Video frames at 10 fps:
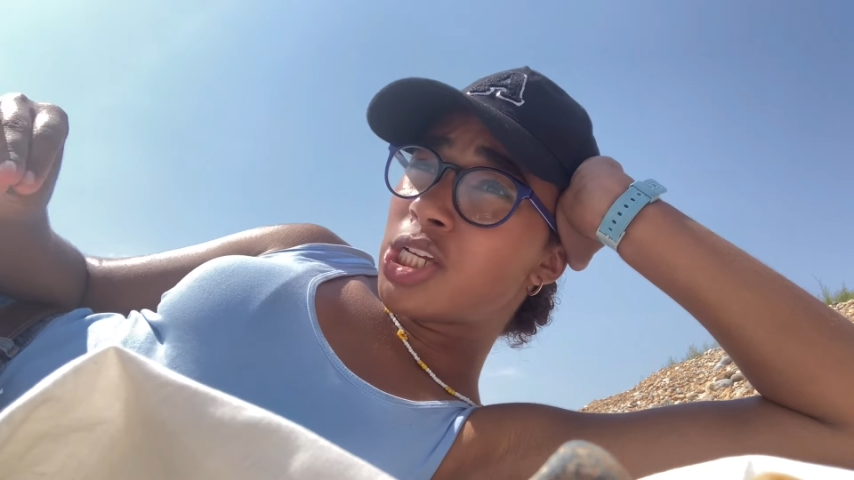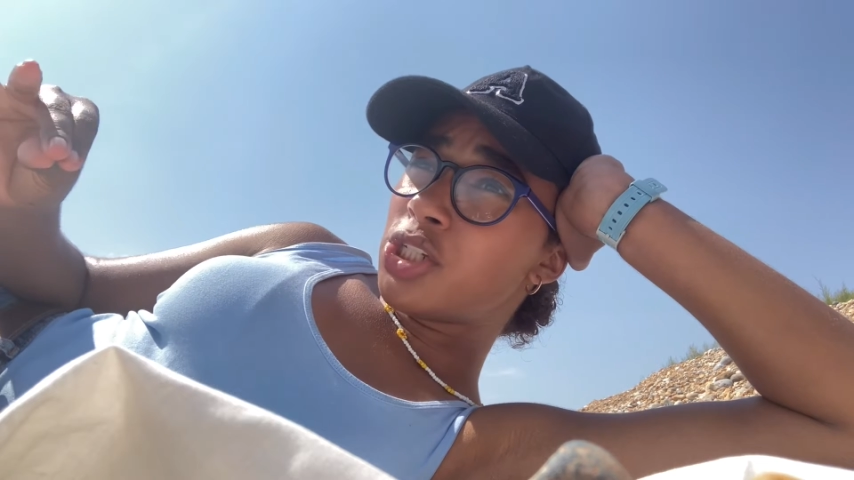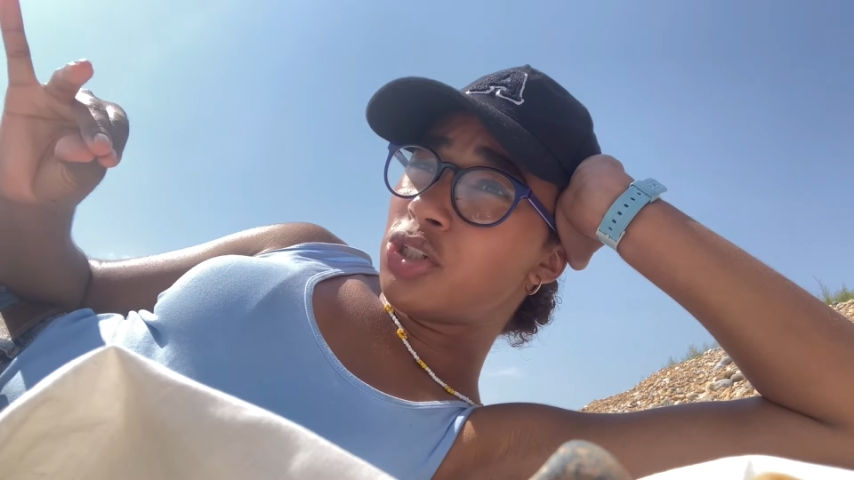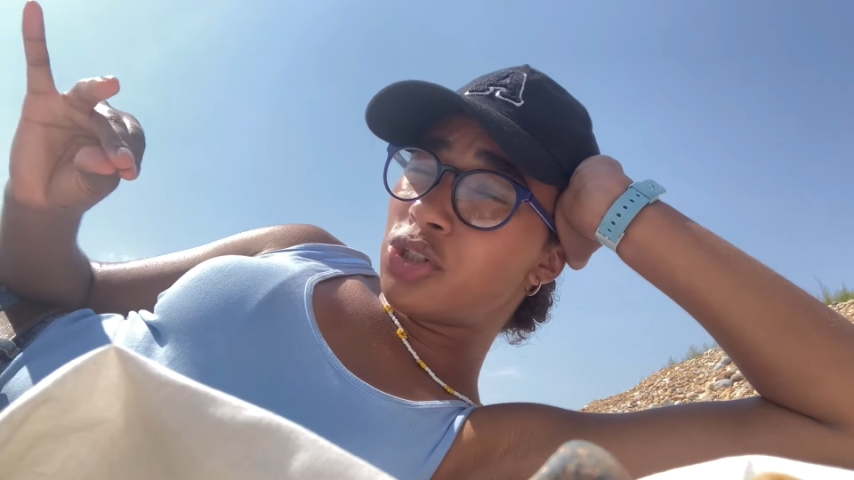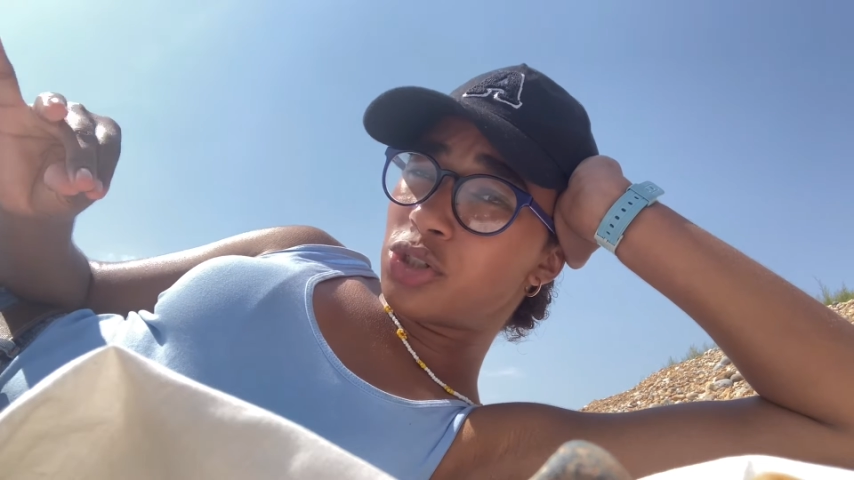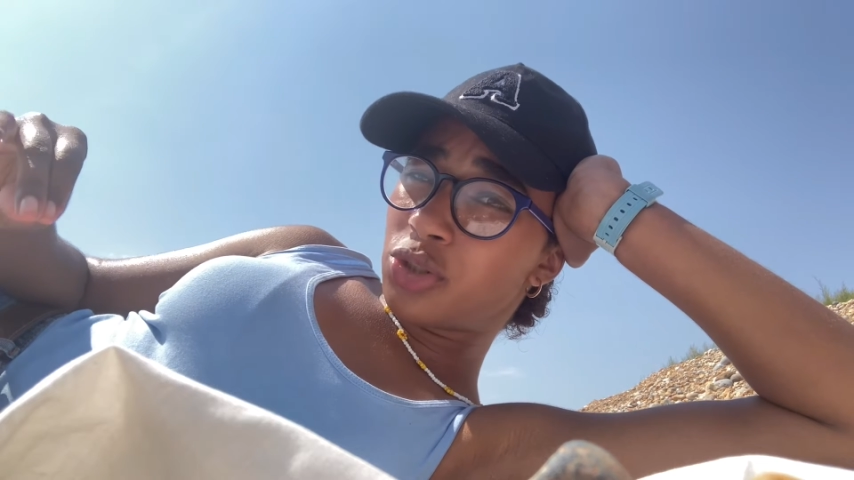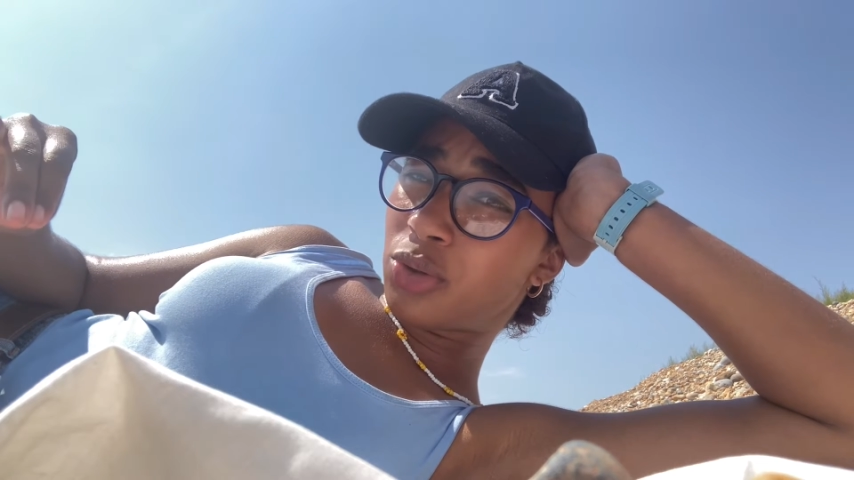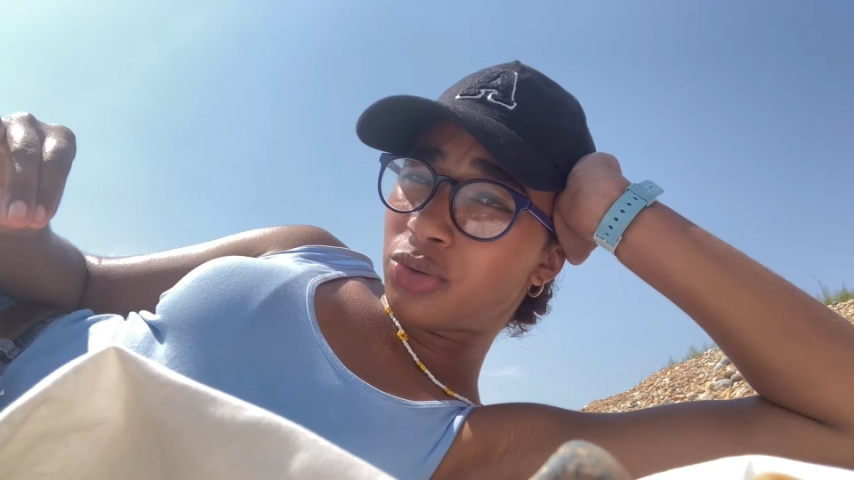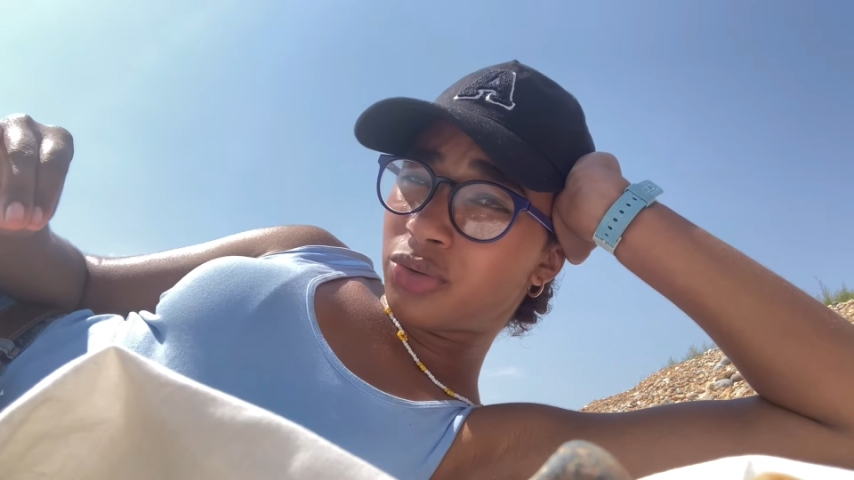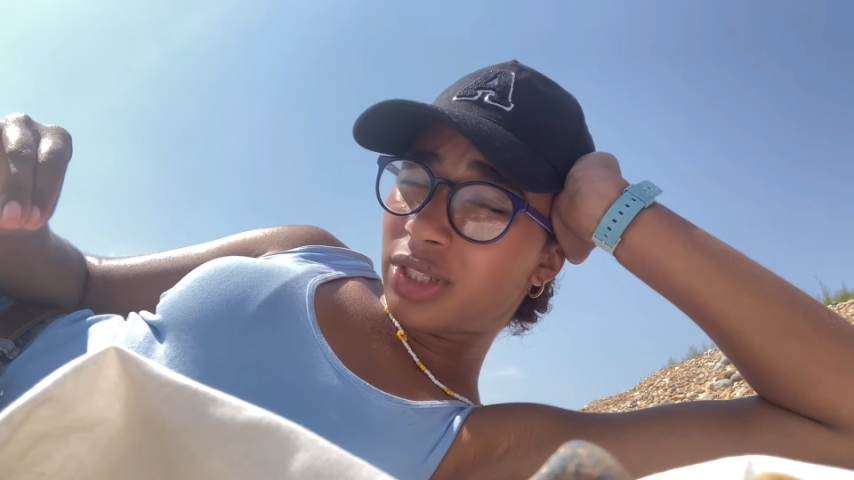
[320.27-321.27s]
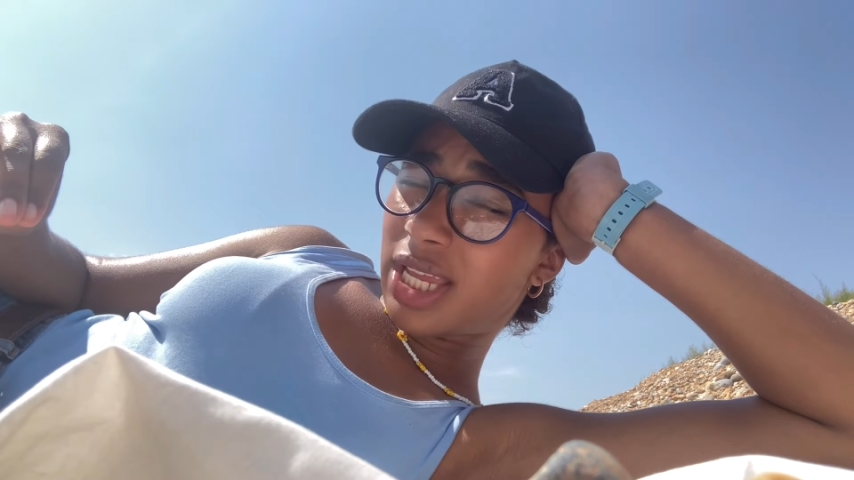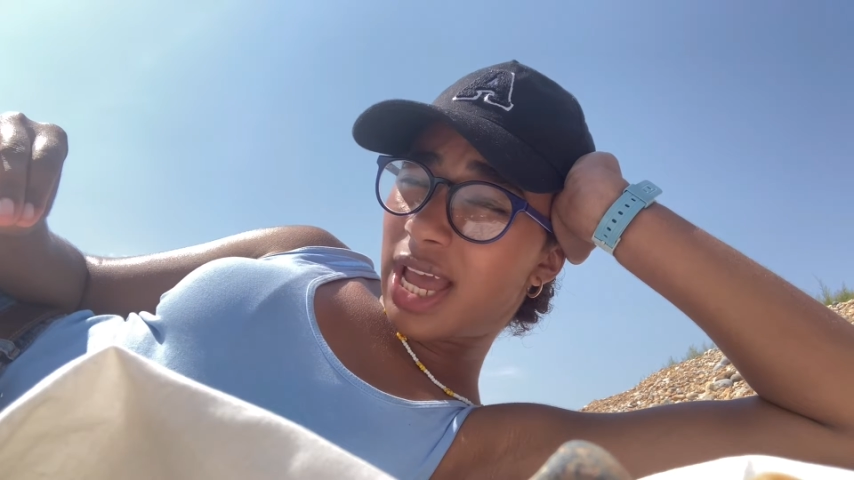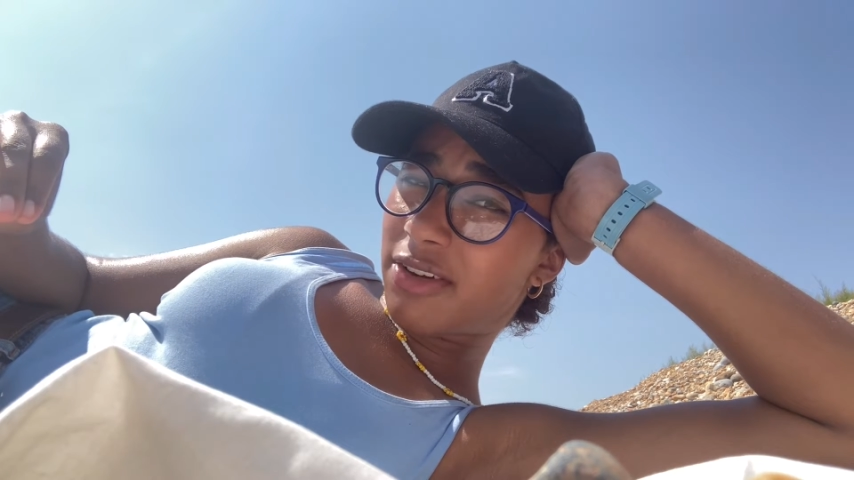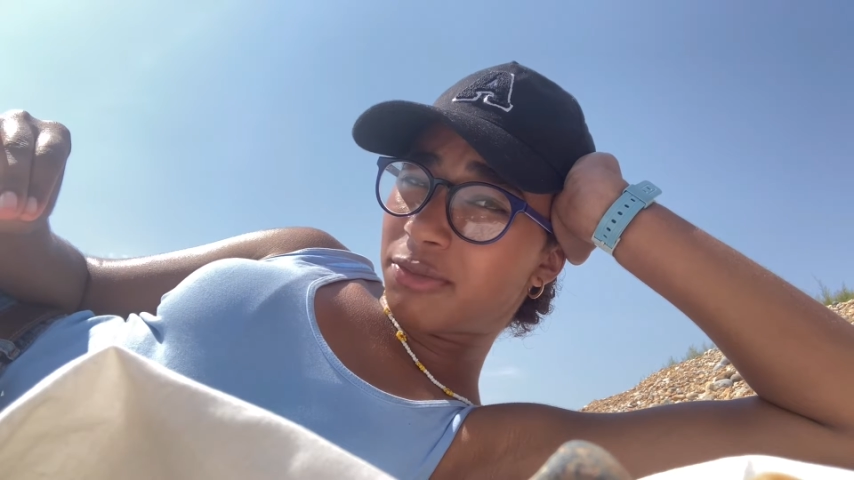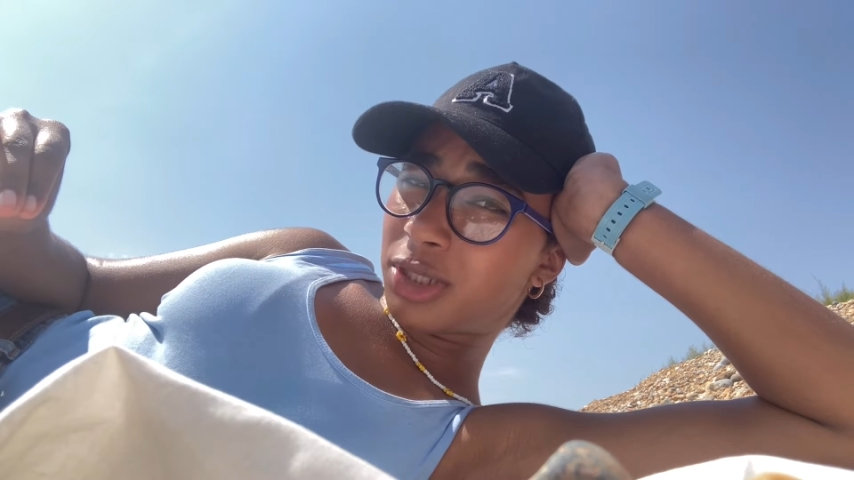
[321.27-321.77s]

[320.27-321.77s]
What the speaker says: you don't really have